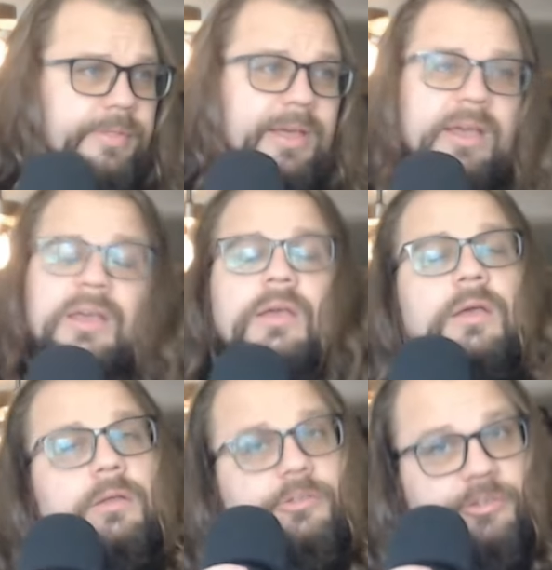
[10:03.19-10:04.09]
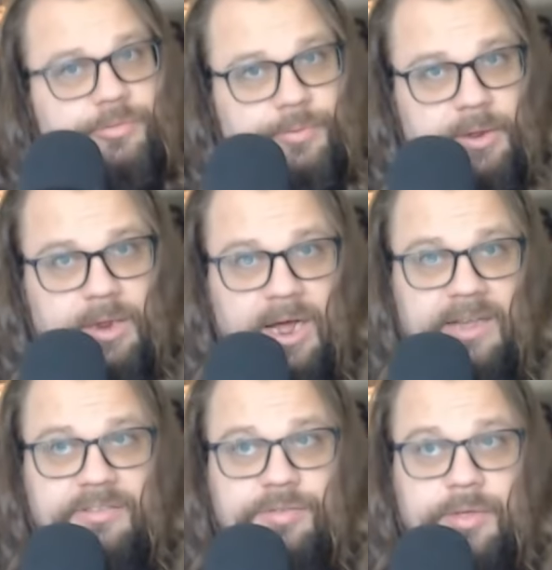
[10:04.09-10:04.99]
That just
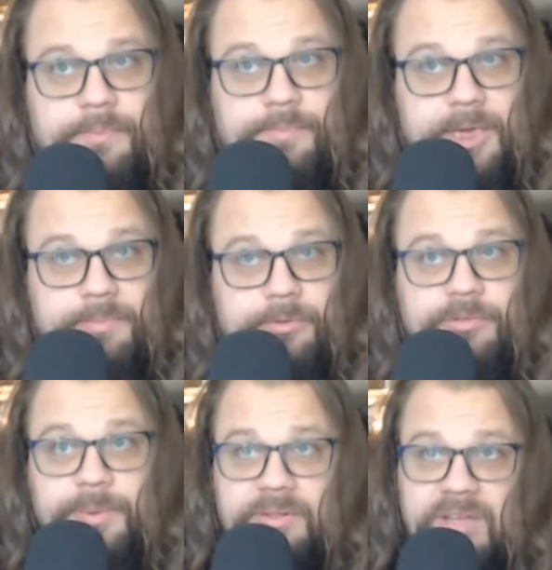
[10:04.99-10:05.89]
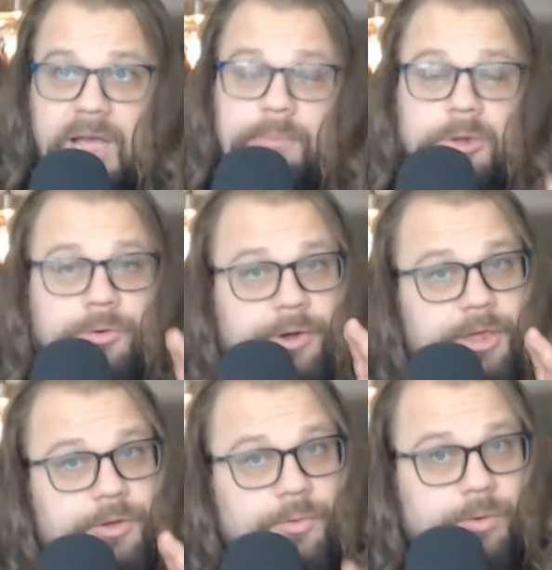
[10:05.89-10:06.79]
realize that people spent time learning
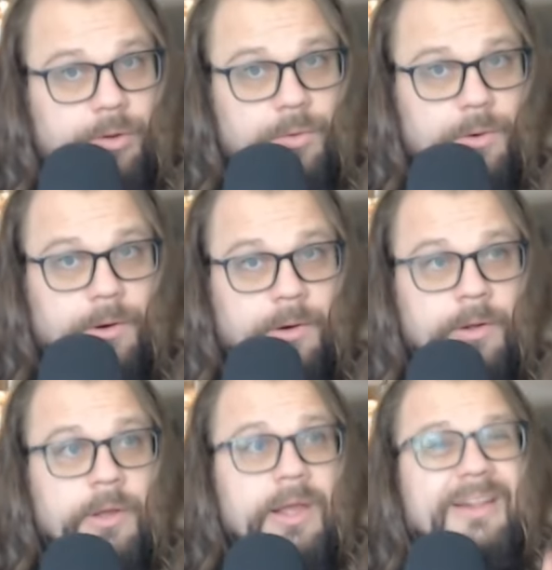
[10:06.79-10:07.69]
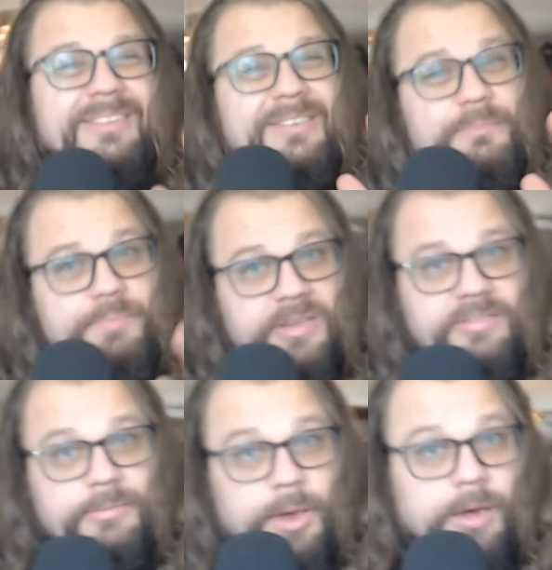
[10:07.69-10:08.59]
your lore, and it's gonna piss
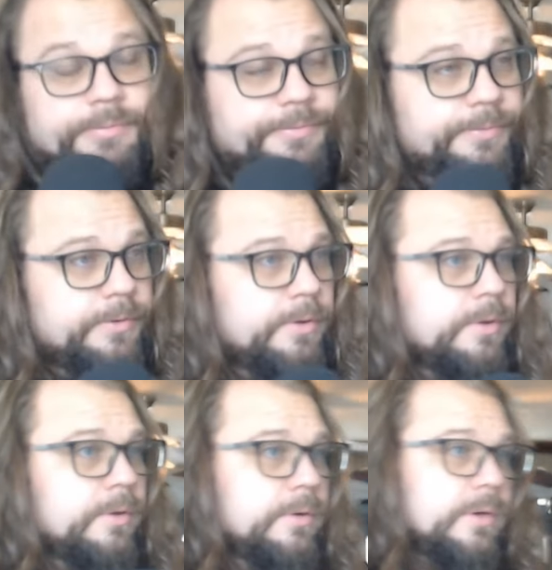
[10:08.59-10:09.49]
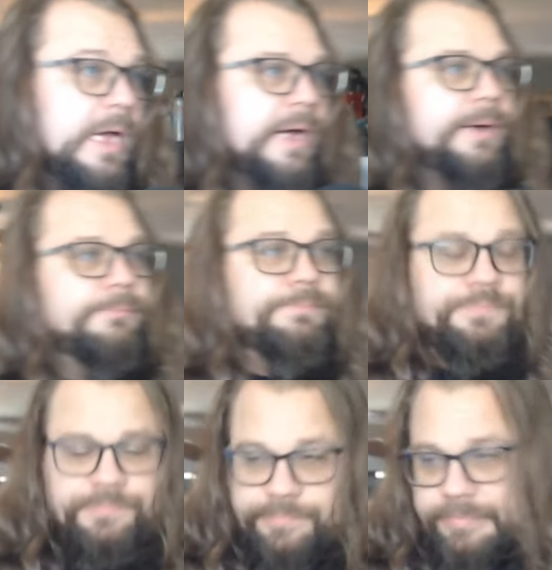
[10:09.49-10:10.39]
them off. And
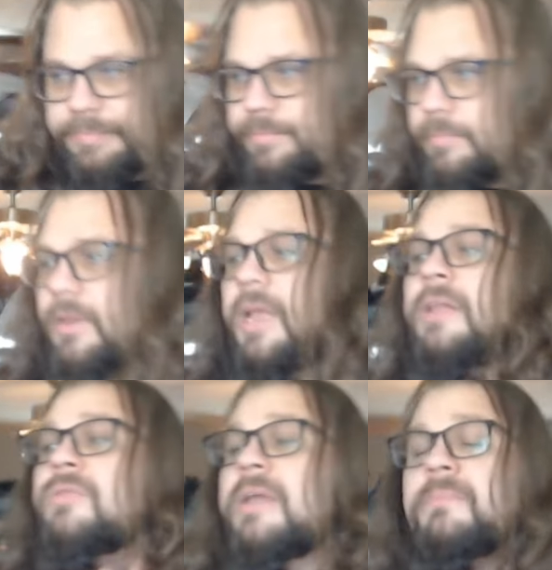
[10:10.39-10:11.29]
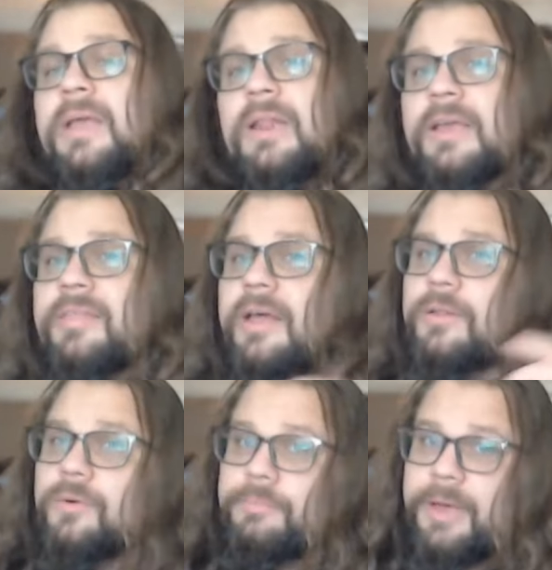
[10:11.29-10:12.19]
they may like that
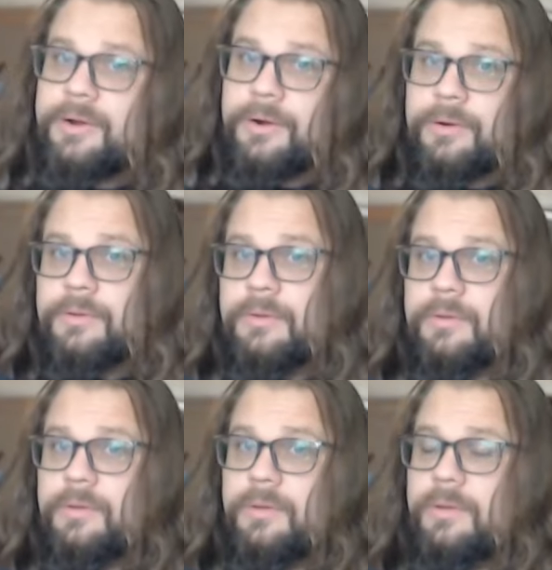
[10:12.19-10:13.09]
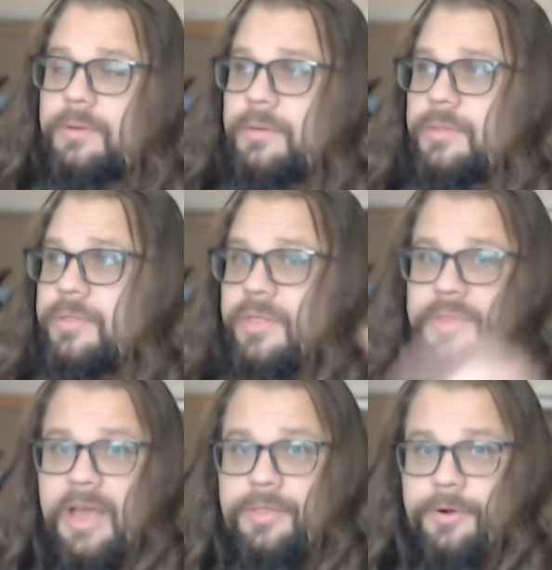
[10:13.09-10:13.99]
lore better than the
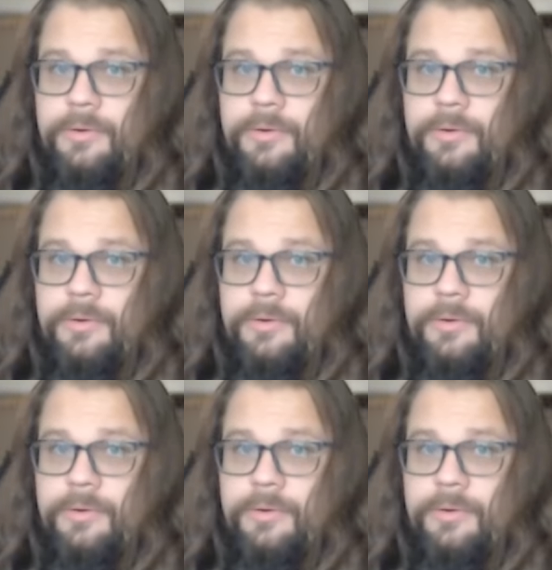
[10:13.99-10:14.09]
other.